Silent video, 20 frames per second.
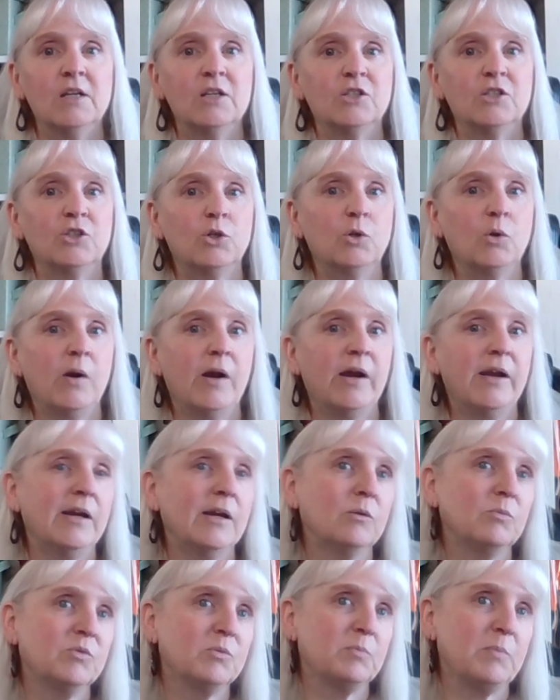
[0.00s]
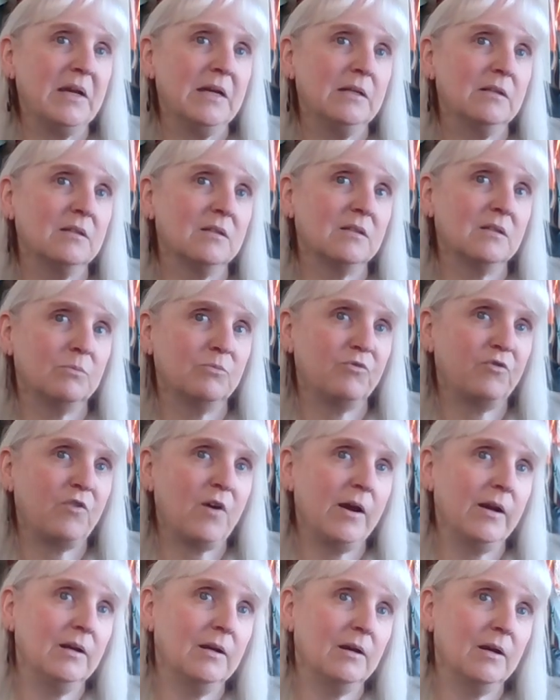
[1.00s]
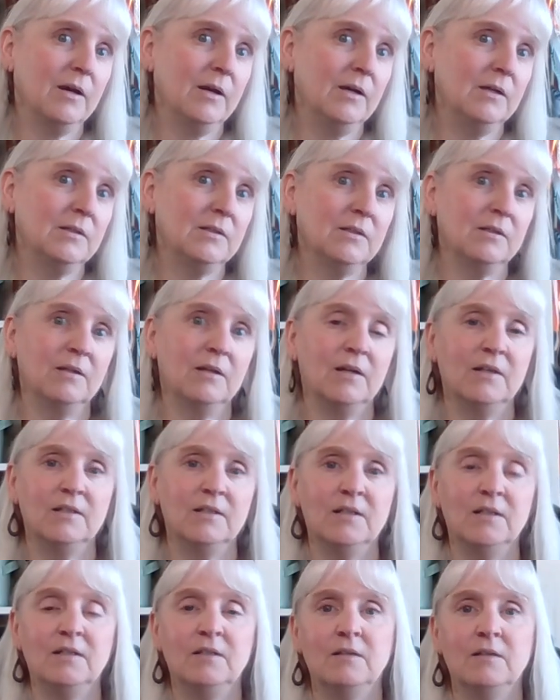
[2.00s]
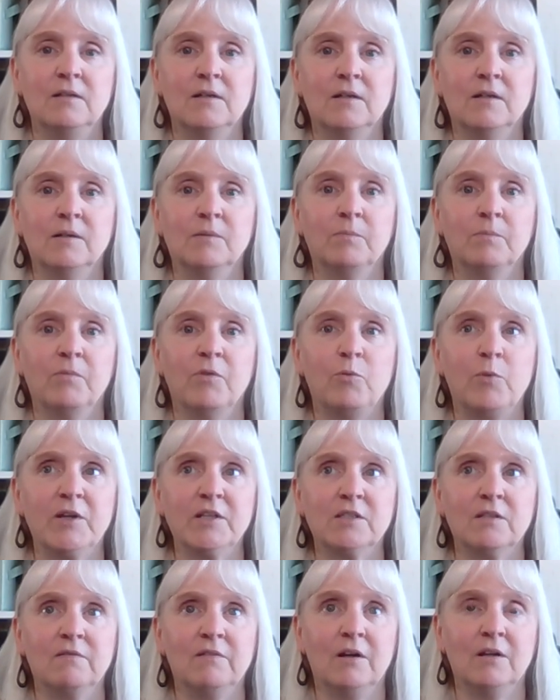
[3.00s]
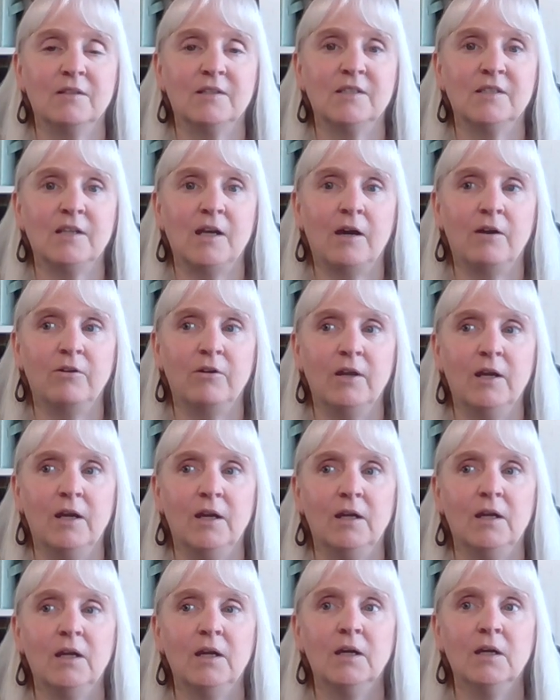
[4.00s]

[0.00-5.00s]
so I helped paint some Friday night, and then I did the rest of it on Saturday.